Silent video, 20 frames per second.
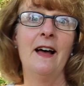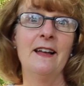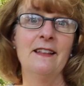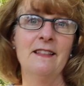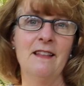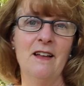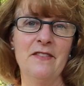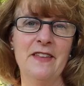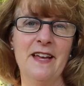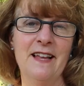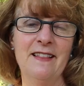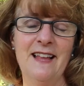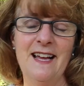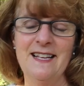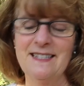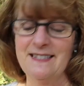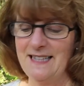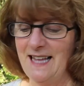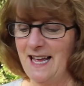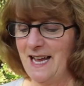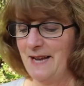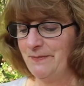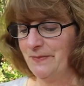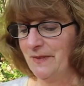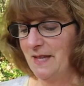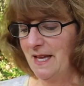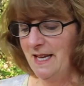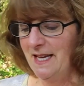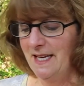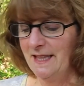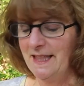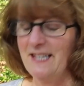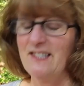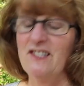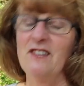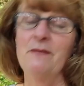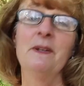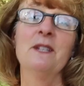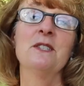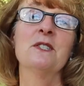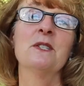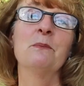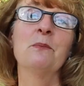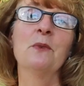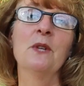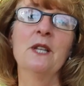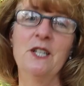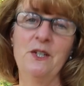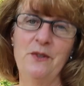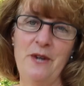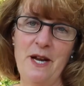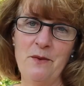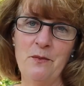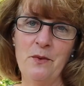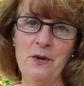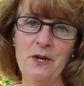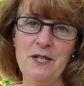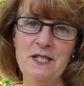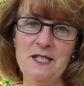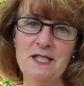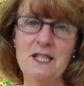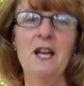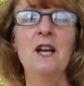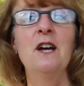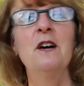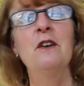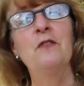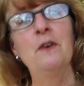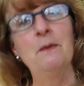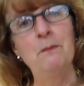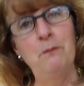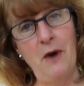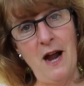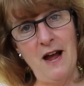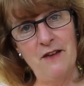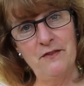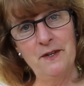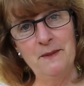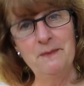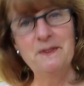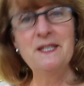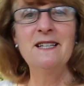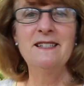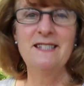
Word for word: I love that last line. These have been some really great words from Proverbs